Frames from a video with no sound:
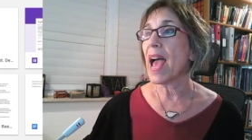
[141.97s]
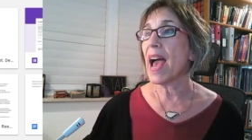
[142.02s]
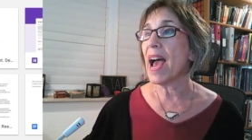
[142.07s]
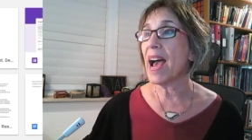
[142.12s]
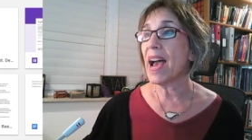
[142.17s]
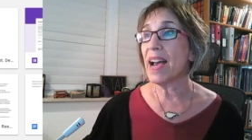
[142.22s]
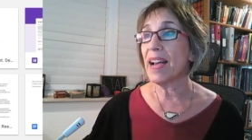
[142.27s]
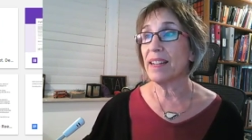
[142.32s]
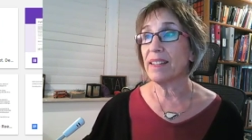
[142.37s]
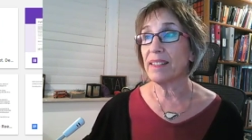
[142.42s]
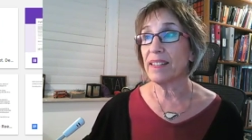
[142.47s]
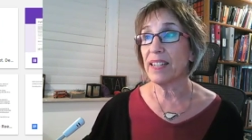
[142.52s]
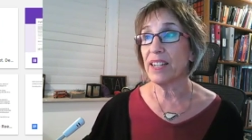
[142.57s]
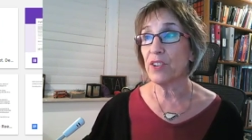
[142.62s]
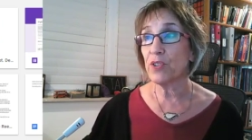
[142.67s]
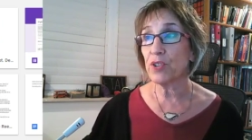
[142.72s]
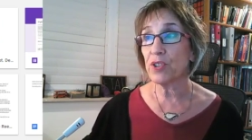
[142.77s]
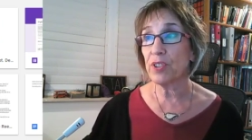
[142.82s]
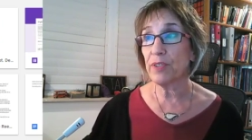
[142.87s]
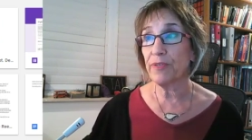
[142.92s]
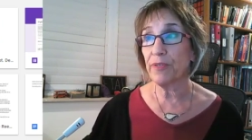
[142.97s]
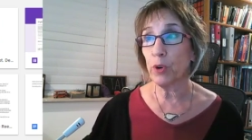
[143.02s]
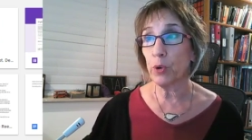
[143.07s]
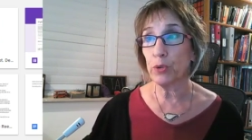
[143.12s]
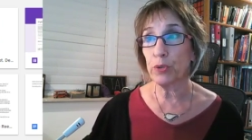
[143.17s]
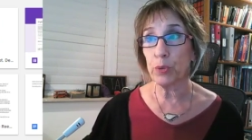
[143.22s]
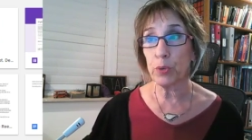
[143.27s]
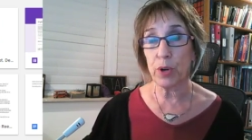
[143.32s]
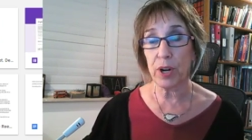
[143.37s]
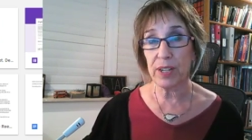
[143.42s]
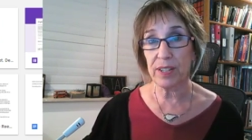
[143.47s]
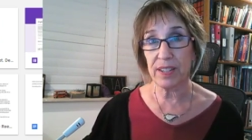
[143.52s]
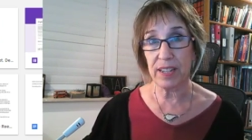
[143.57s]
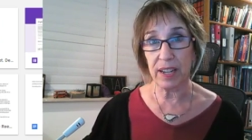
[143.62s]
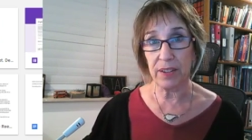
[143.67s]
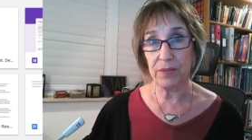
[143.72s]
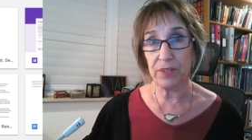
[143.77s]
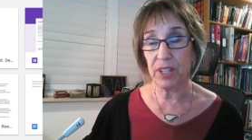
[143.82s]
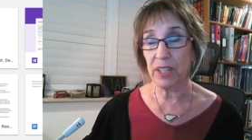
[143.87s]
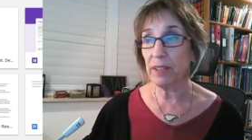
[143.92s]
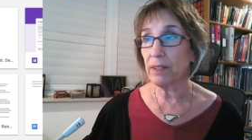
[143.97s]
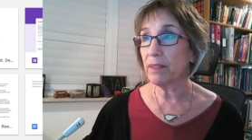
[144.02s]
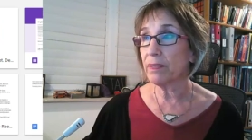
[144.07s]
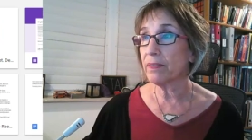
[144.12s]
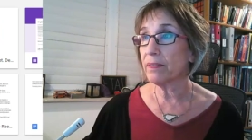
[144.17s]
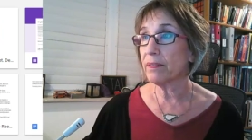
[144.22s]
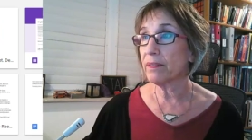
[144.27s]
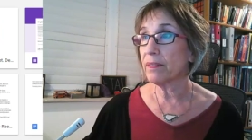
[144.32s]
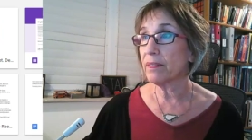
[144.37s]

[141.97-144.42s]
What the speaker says: And here's the folder where I saved it.